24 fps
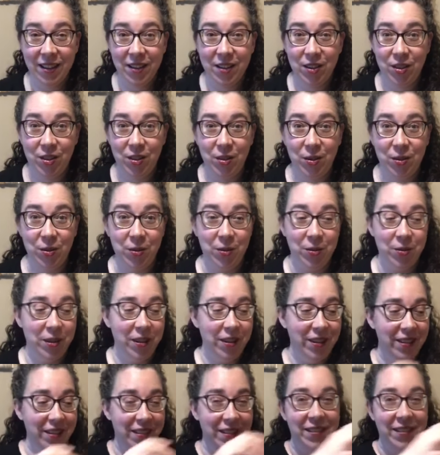to
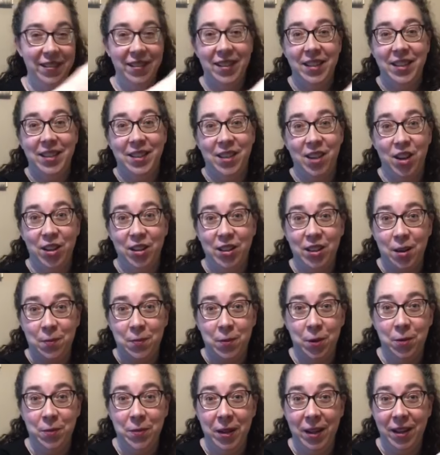salt up your
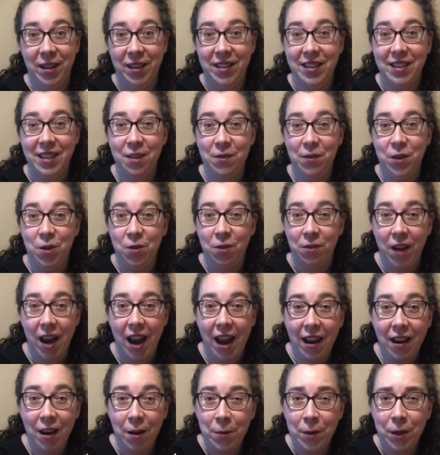meals. If you have had
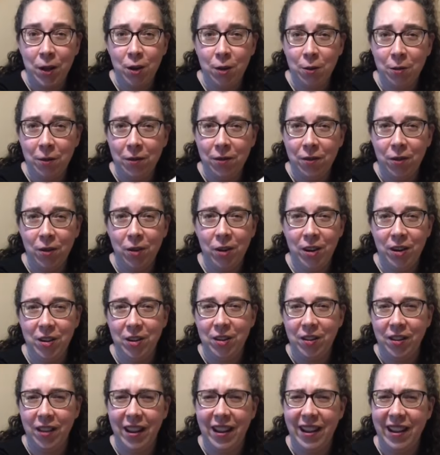Epicure before and you're
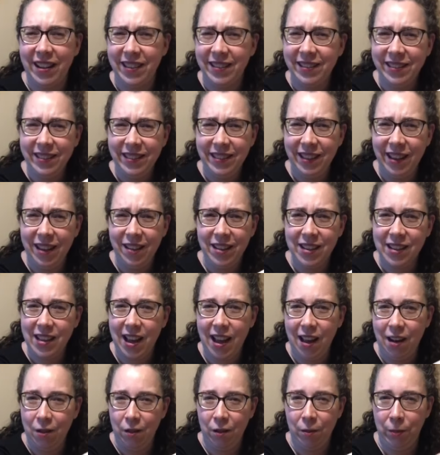like, that was kind
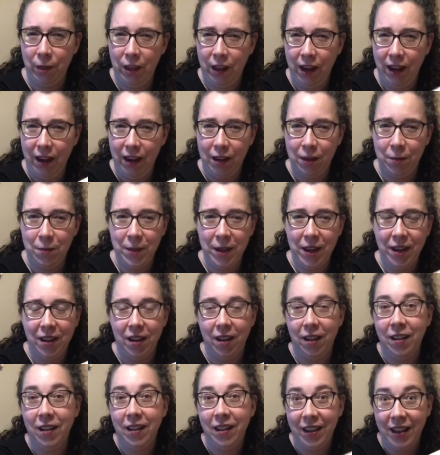of a bland meal,
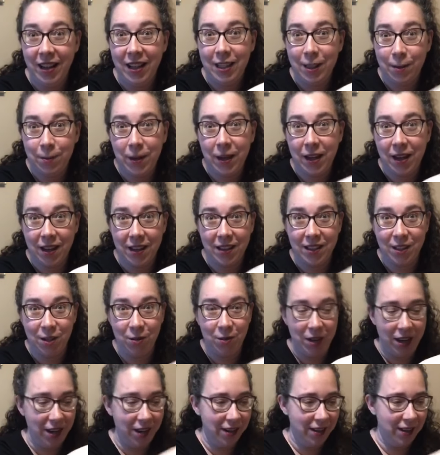it's because you
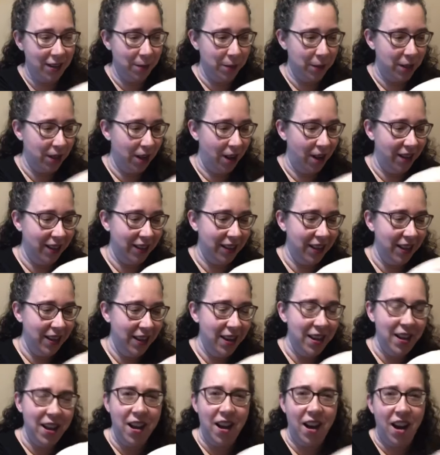needed some salt.
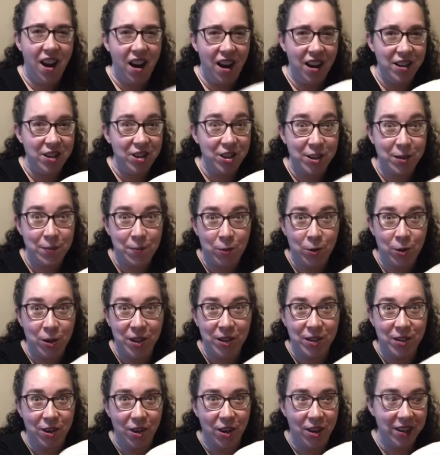I just
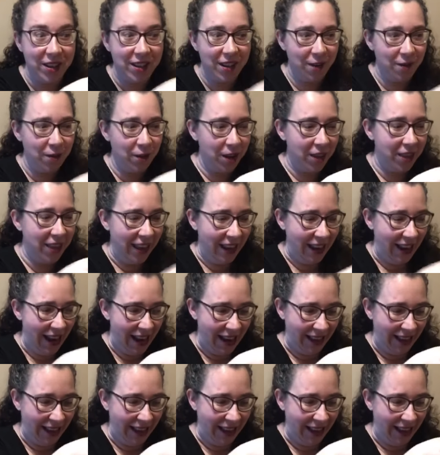pre-salt everything